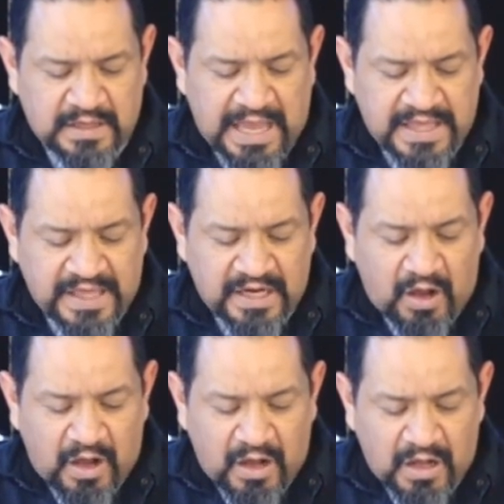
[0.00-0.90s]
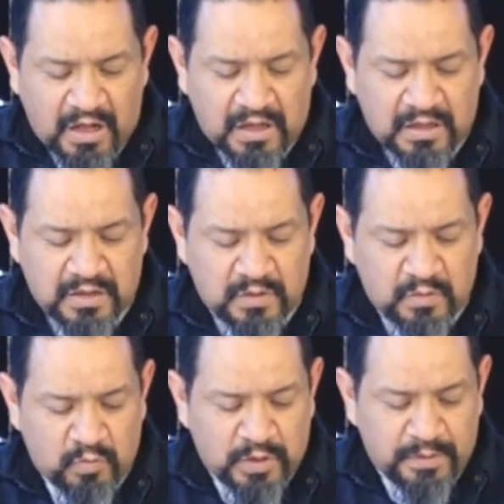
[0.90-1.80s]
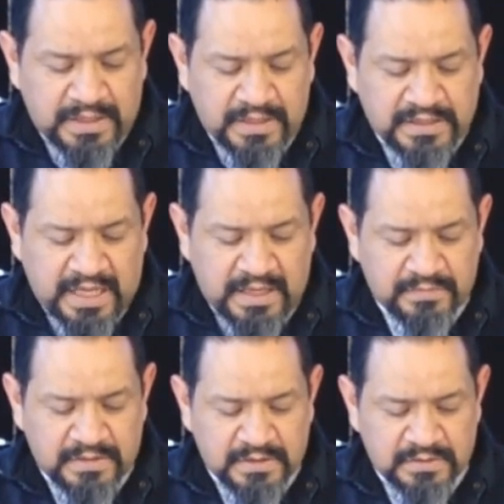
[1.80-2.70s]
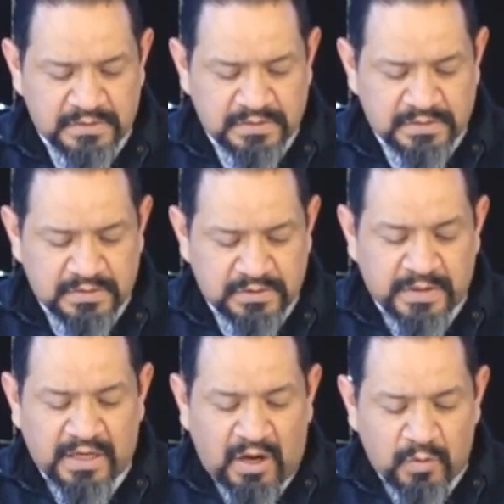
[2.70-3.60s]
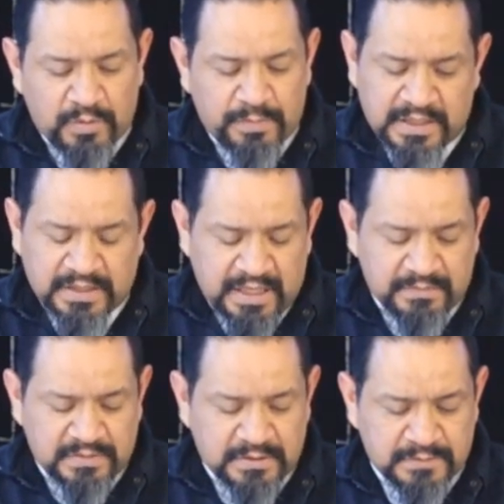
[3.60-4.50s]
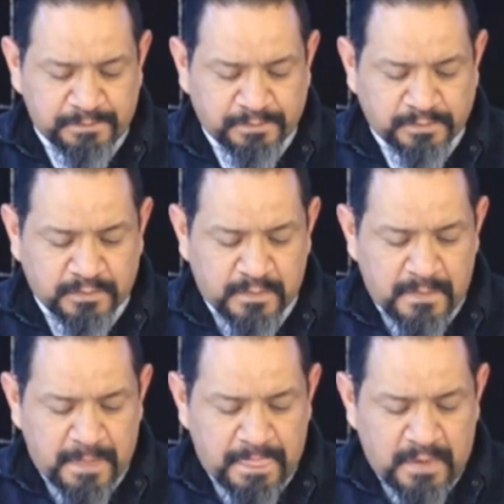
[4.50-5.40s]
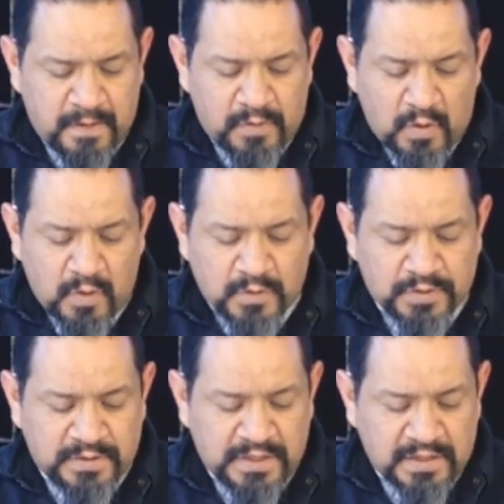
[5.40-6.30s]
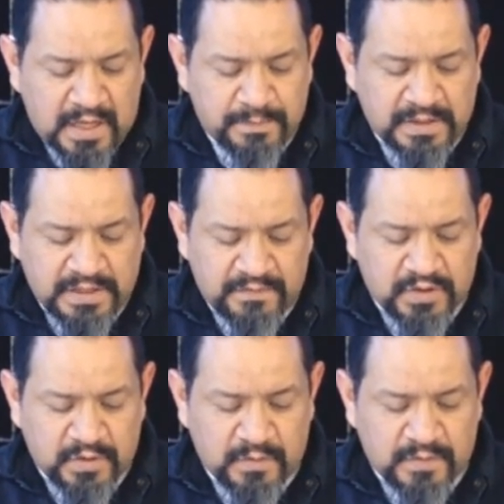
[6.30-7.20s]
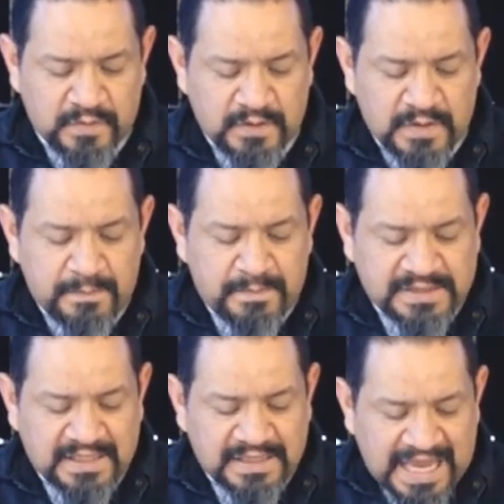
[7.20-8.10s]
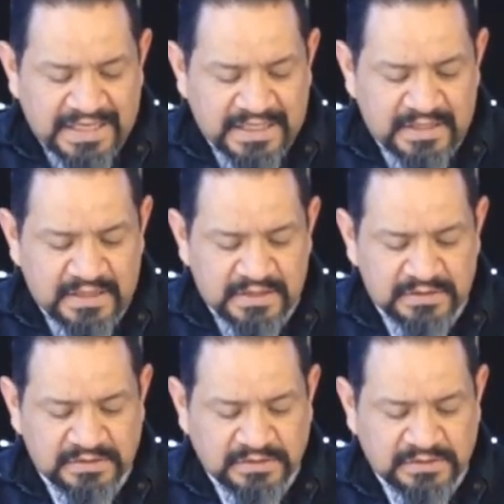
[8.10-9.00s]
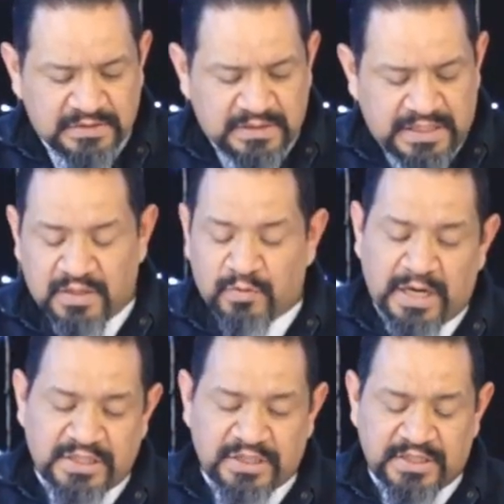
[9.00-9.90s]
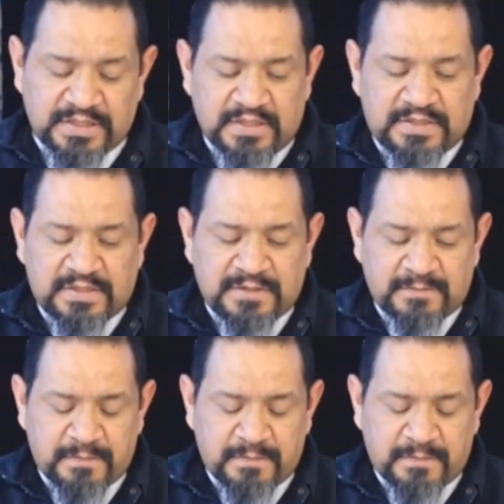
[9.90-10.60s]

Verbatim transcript: and that all will be condemned, so that all will be condemned. Those who did not believe the truth, but delighted in unrighteousness.